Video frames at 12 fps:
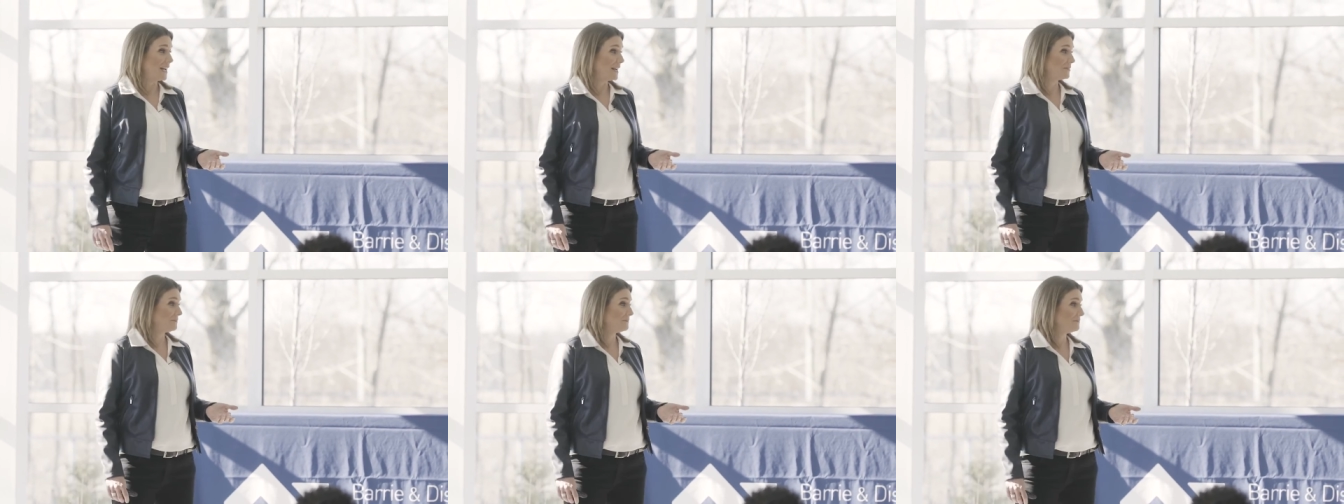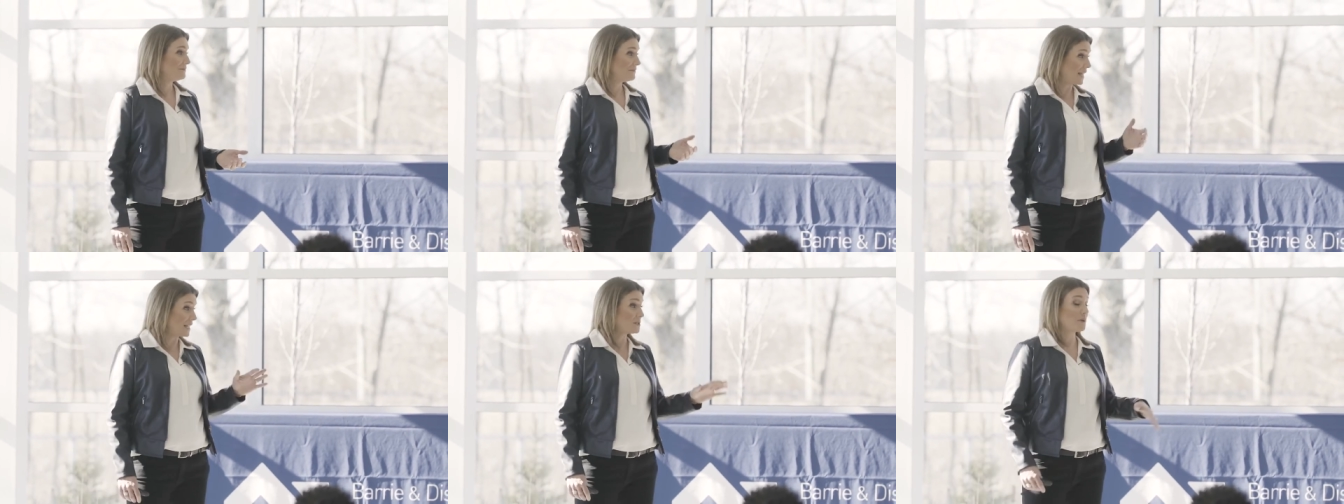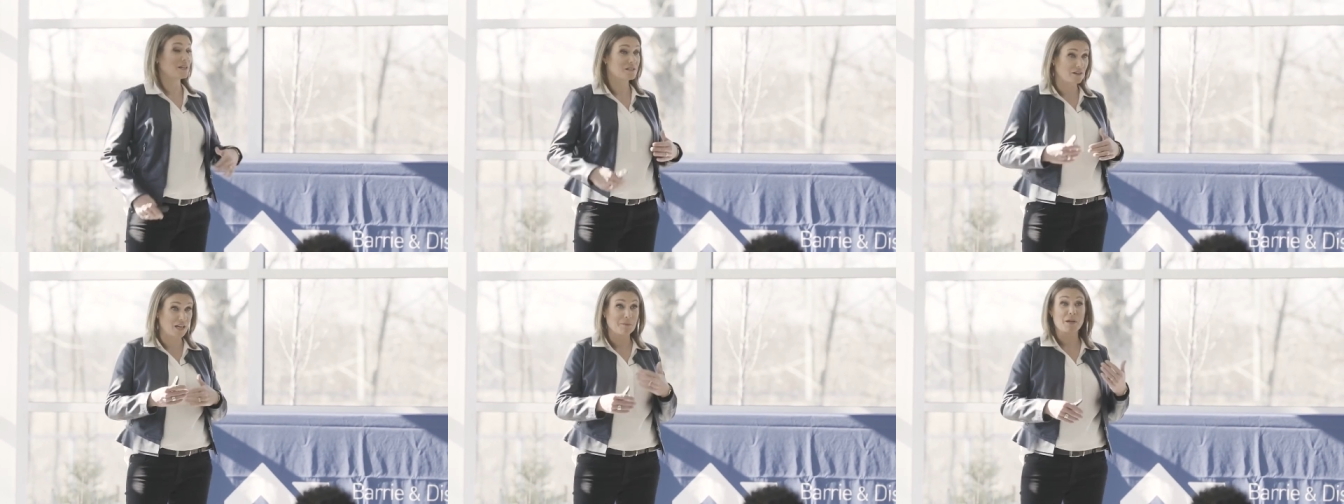Yeah, that's why I
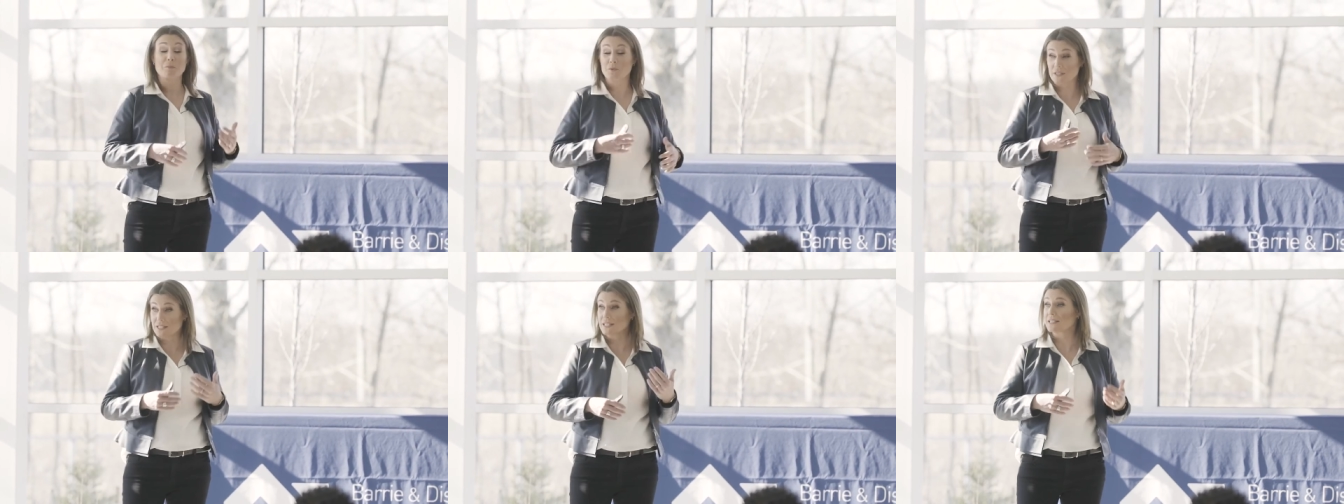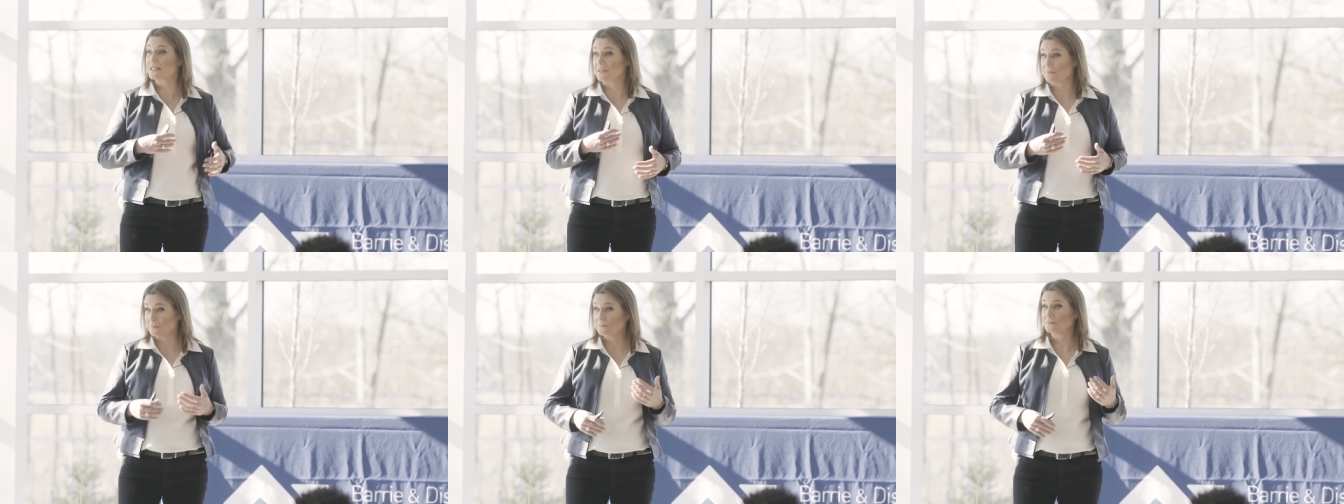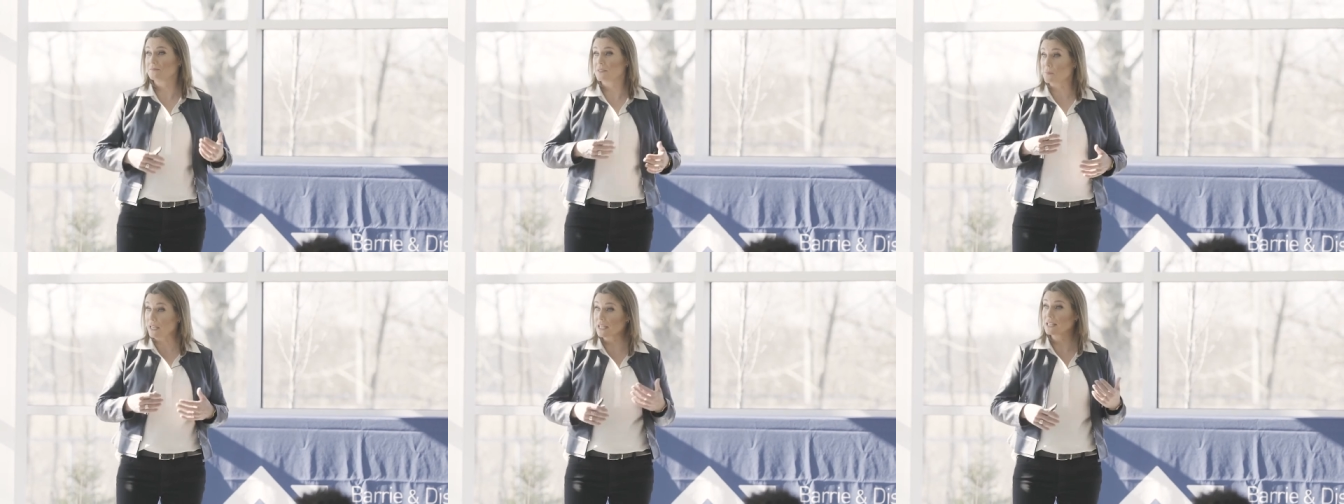started coming up with the system,
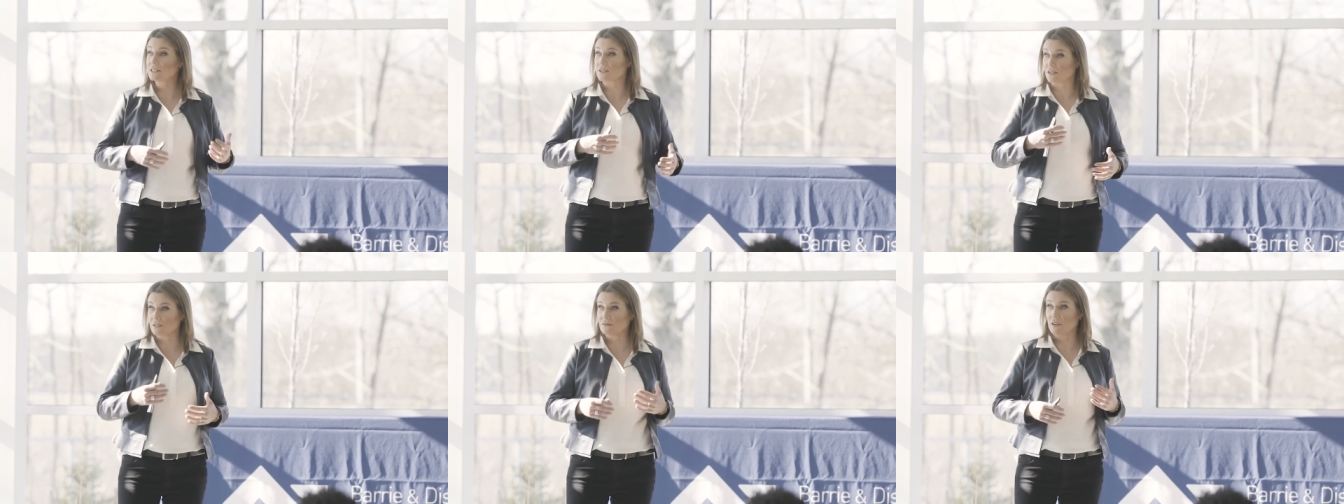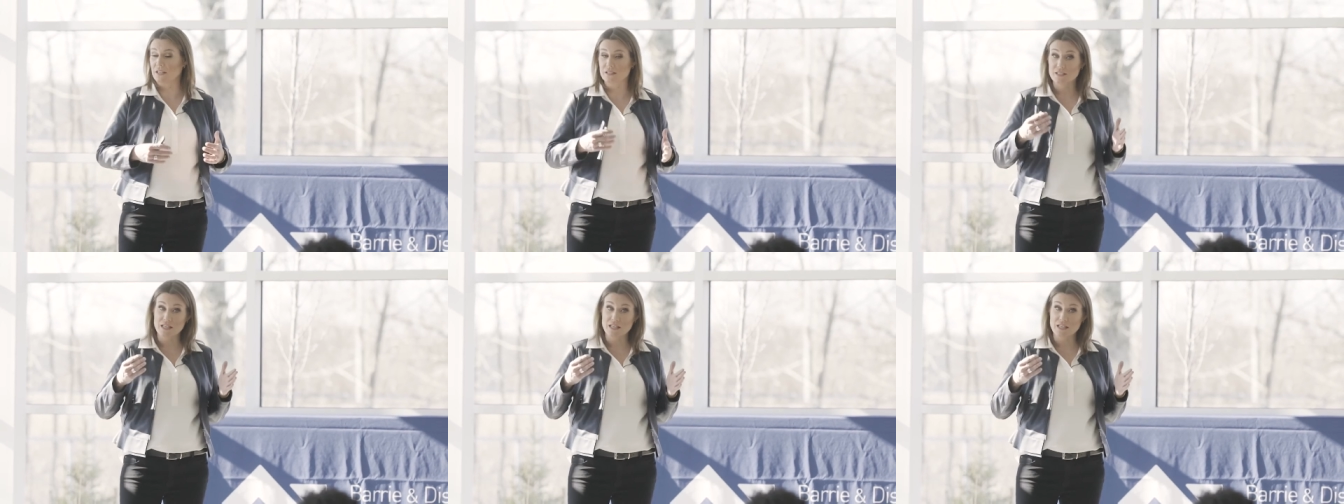to make it easier, right?